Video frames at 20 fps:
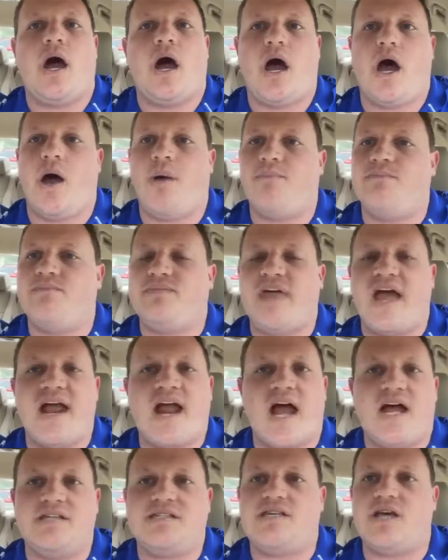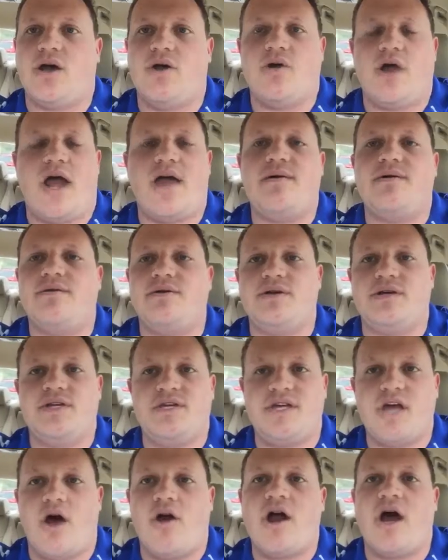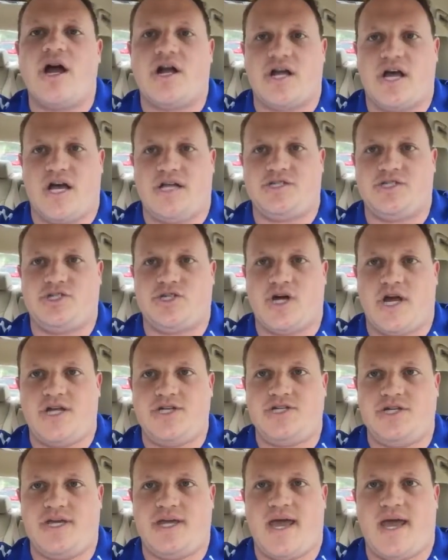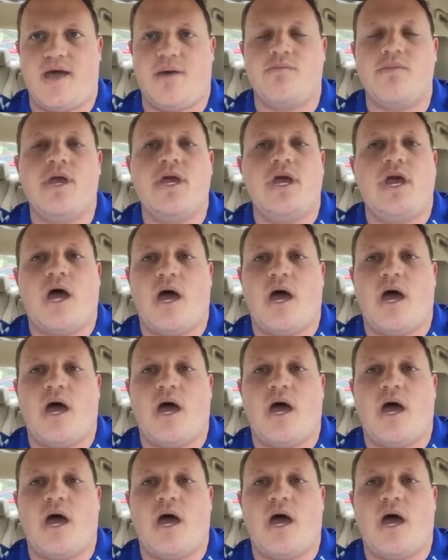Yoduk concentration camp,